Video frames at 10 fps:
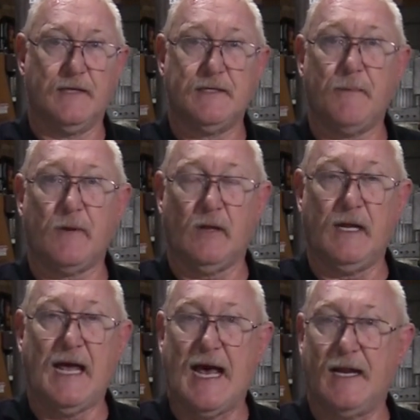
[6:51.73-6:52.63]

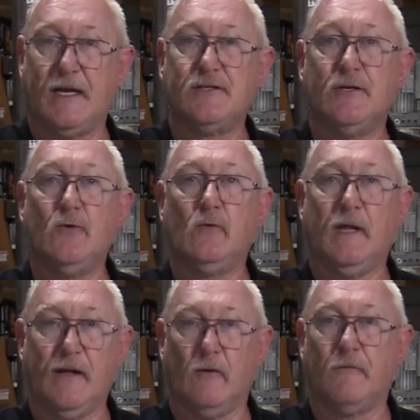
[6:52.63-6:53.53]
typically adding too
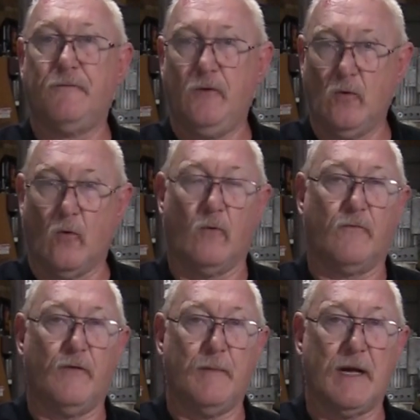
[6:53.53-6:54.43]
little fuel
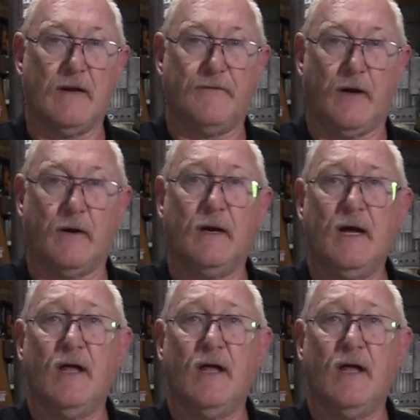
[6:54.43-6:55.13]
for the amount of air